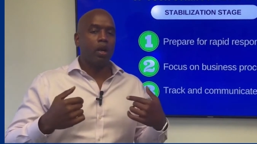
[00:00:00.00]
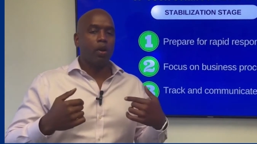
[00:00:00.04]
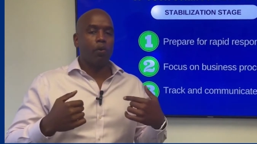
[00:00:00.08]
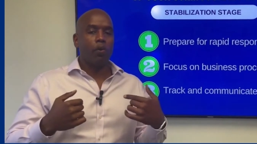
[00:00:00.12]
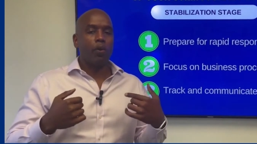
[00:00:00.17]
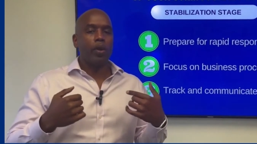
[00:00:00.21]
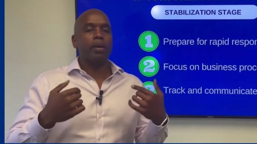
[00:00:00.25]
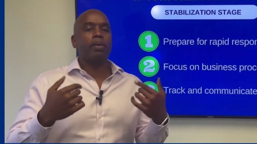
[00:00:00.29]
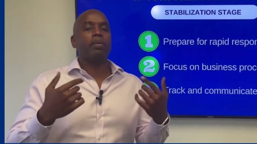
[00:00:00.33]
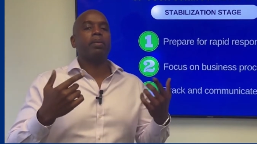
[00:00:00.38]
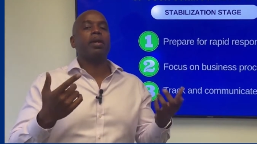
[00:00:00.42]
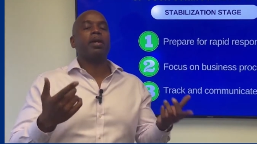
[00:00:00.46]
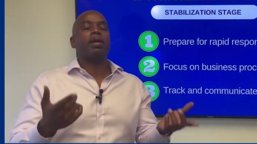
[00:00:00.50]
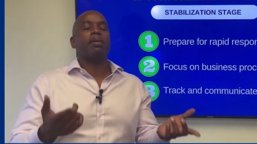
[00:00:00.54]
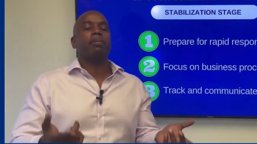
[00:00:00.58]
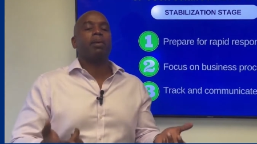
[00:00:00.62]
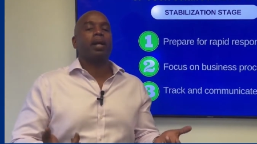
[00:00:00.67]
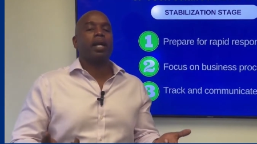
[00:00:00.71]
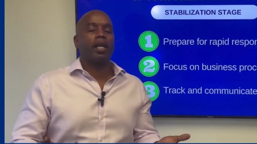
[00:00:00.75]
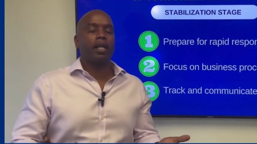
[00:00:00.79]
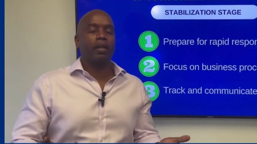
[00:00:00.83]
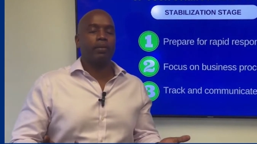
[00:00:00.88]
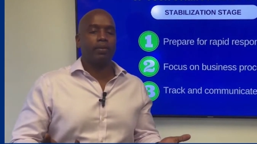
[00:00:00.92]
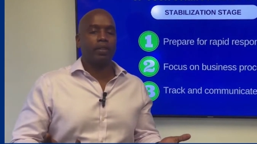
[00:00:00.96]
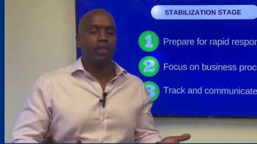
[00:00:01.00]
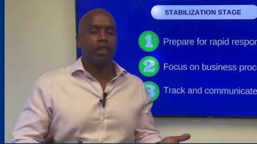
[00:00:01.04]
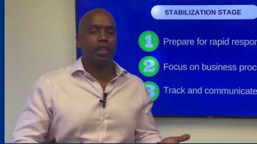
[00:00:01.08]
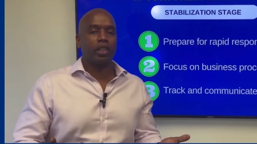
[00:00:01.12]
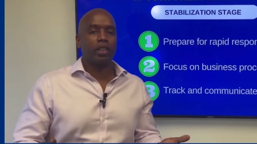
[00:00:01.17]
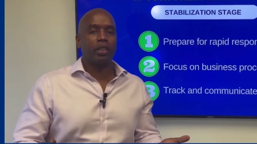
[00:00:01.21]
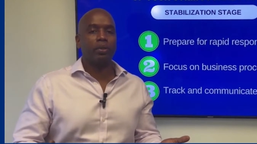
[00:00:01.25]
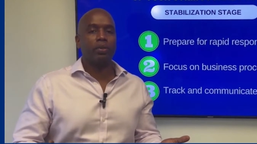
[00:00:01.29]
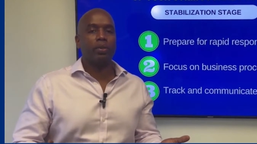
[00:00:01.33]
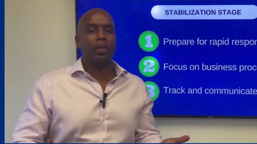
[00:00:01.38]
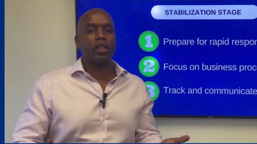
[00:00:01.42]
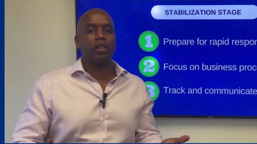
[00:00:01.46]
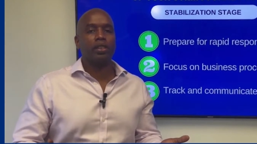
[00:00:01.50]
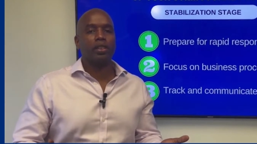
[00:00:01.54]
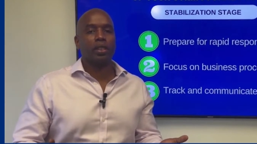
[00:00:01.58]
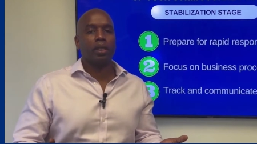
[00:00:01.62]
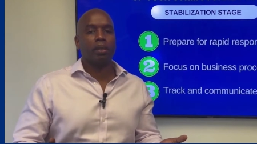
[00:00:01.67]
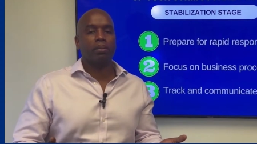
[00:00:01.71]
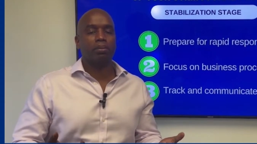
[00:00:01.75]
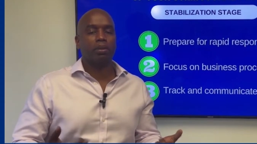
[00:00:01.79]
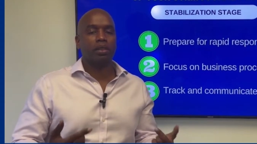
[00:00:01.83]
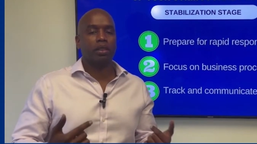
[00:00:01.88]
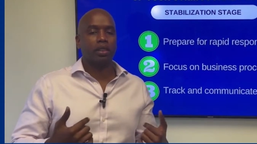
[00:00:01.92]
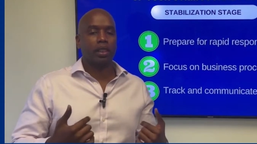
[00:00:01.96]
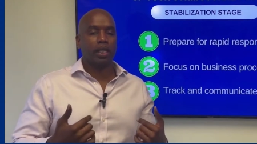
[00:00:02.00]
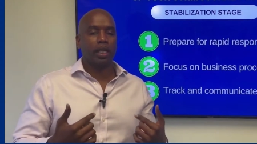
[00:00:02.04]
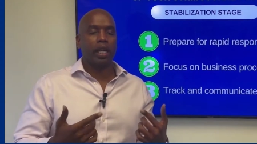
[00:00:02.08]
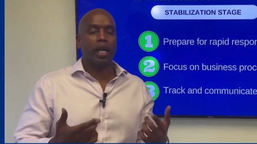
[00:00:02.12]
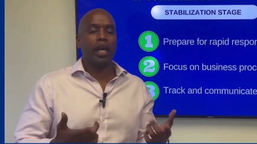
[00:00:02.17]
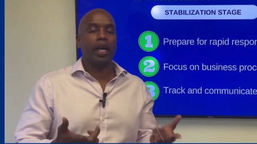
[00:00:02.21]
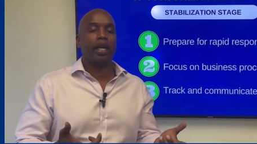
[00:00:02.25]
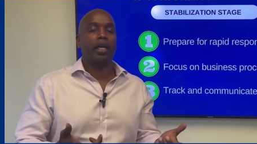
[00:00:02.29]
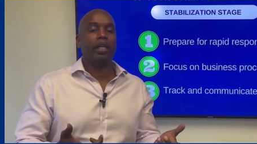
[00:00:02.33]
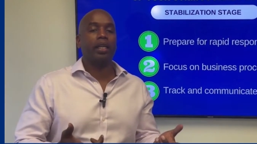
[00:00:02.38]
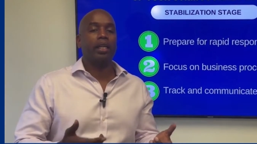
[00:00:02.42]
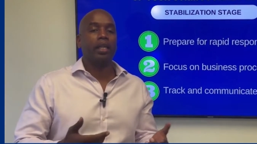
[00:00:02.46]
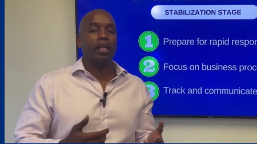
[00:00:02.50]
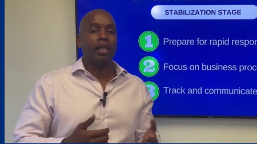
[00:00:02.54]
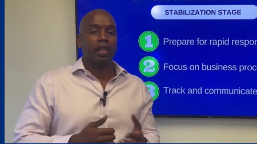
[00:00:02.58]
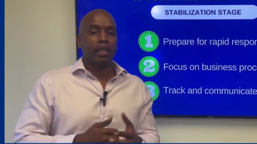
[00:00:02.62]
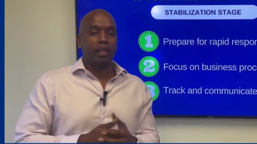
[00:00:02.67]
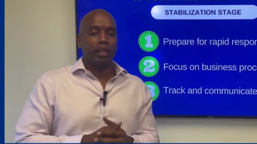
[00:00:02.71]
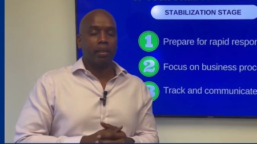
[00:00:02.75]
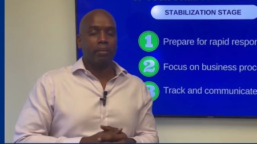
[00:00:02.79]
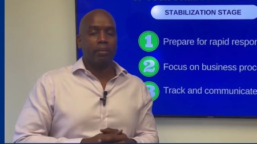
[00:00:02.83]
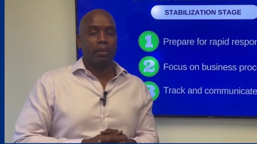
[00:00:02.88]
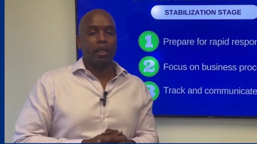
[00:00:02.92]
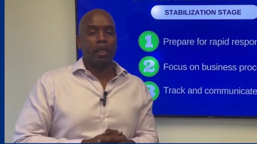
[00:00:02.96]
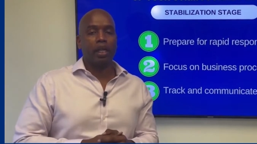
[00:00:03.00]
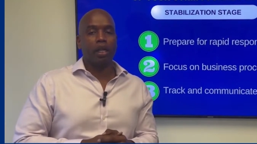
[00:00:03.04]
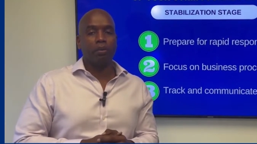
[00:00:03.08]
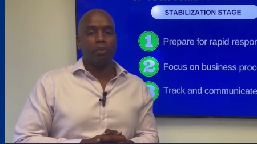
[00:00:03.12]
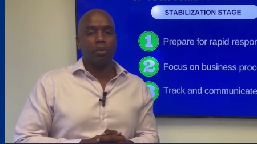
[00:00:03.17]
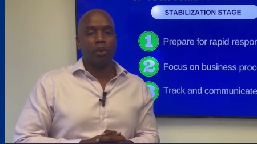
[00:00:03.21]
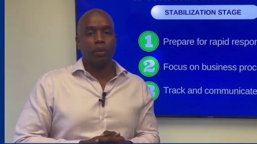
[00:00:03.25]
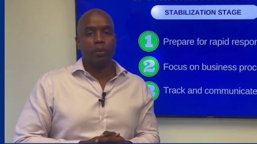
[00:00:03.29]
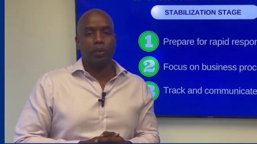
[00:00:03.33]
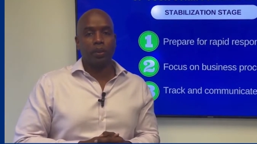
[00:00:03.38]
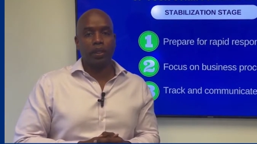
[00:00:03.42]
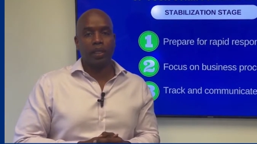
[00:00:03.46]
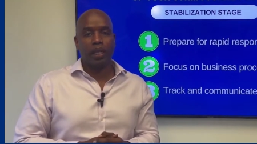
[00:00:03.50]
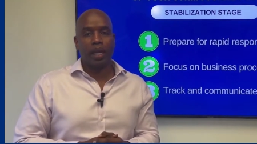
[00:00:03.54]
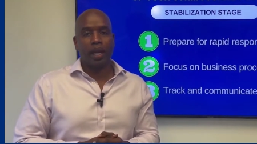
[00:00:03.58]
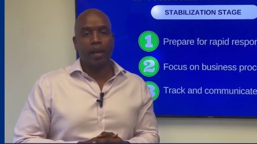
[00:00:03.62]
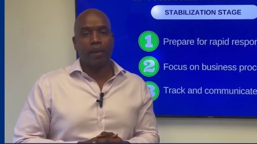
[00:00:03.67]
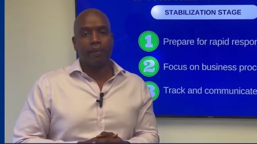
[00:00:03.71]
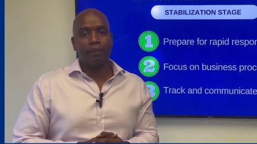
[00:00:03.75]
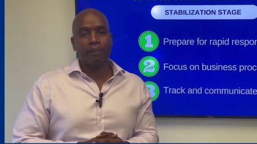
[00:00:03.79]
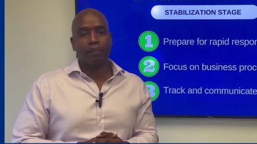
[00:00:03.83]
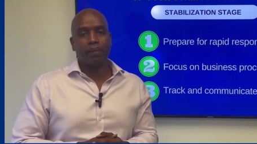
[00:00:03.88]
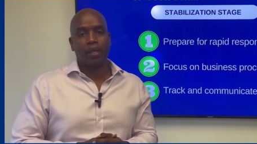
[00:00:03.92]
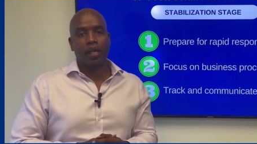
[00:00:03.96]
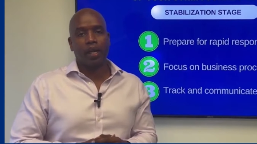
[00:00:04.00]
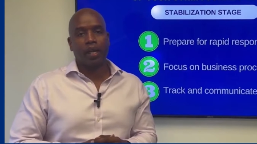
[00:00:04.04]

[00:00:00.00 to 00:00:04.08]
It might even cue us up to say, hey, let me help you with that.